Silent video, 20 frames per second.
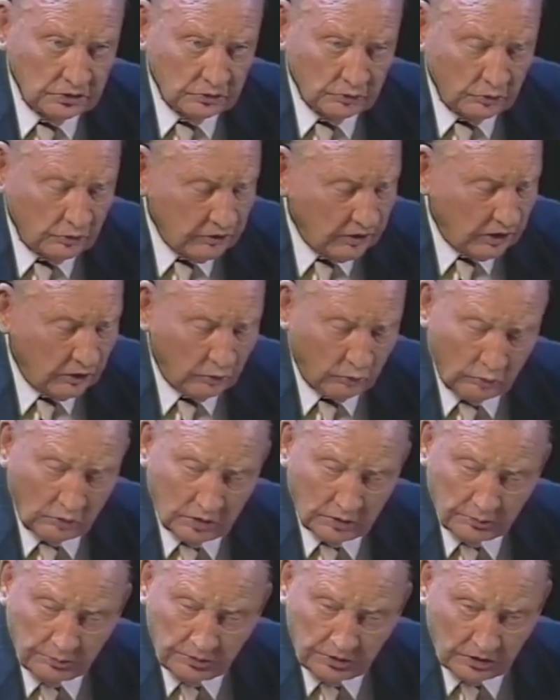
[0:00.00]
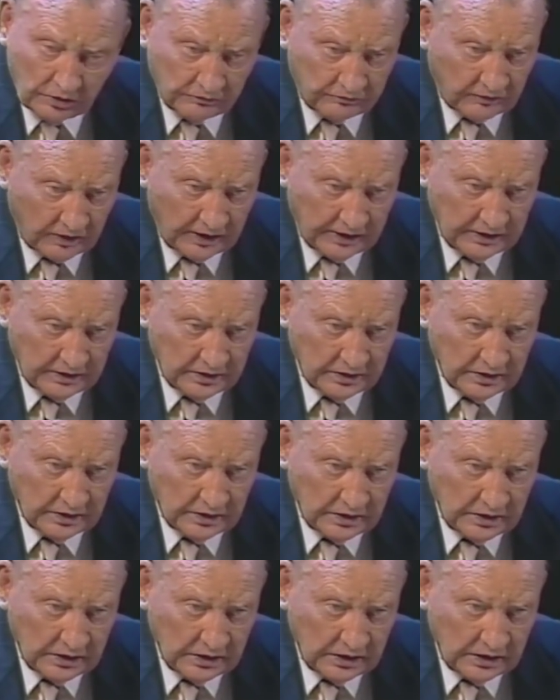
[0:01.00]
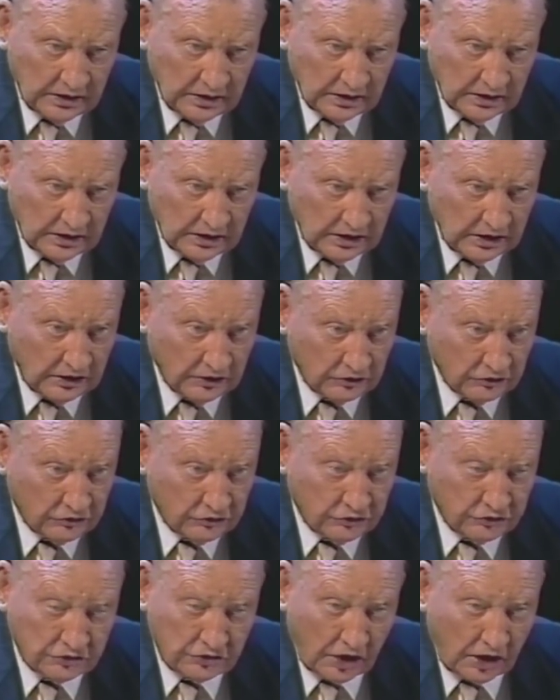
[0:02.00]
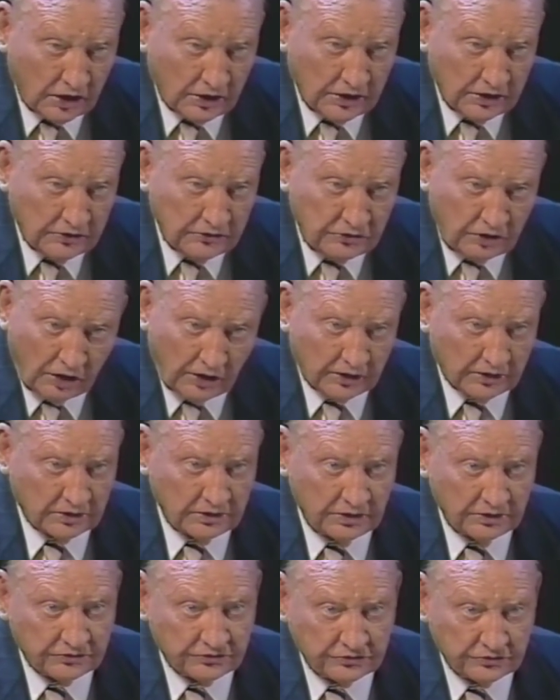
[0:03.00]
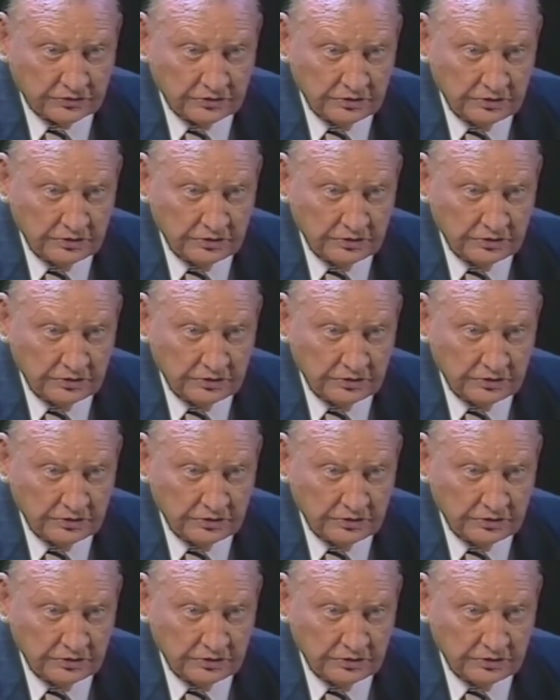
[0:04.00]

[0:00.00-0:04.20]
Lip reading: without one bit of light, in solid darkness,